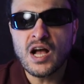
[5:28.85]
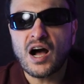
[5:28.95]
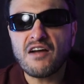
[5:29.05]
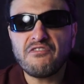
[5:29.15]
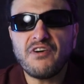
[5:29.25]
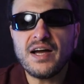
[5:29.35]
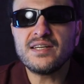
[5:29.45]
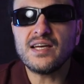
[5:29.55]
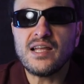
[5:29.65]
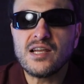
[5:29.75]
I
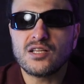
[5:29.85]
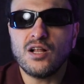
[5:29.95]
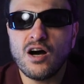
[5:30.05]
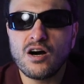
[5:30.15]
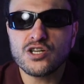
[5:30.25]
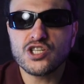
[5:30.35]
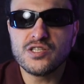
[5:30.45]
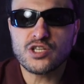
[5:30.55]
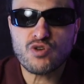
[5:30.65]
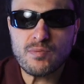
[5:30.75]
find it a little harsh in
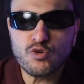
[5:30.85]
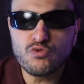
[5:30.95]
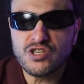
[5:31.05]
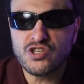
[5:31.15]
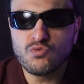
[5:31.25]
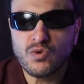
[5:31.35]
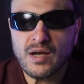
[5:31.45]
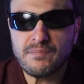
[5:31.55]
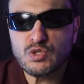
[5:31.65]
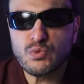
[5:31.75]
the treble region
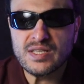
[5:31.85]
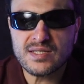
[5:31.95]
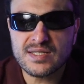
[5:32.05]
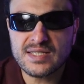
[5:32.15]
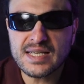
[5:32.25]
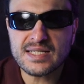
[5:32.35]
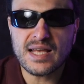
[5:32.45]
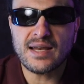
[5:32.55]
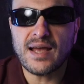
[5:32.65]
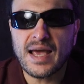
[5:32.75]
where between 6
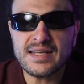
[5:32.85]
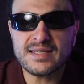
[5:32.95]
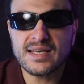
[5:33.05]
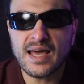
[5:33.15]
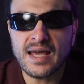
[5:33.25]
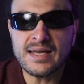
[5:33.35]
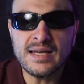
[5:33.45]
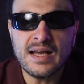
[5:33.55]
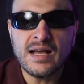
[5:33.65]
and 8K,